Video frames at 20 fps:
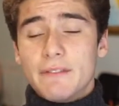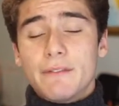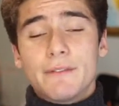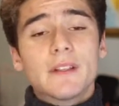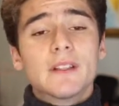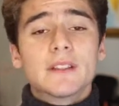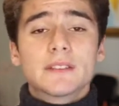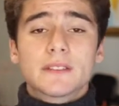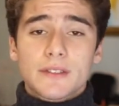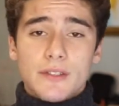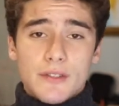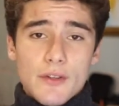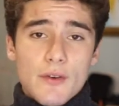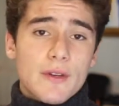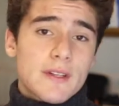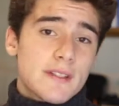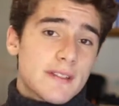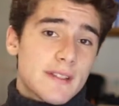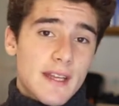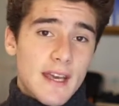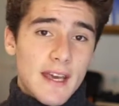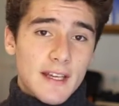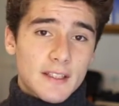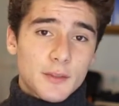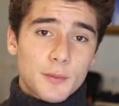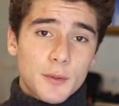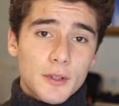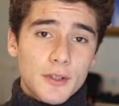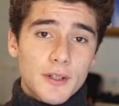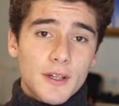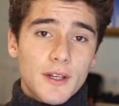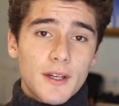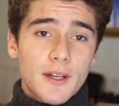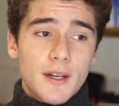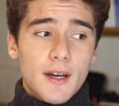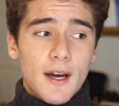feels as though he's an expert,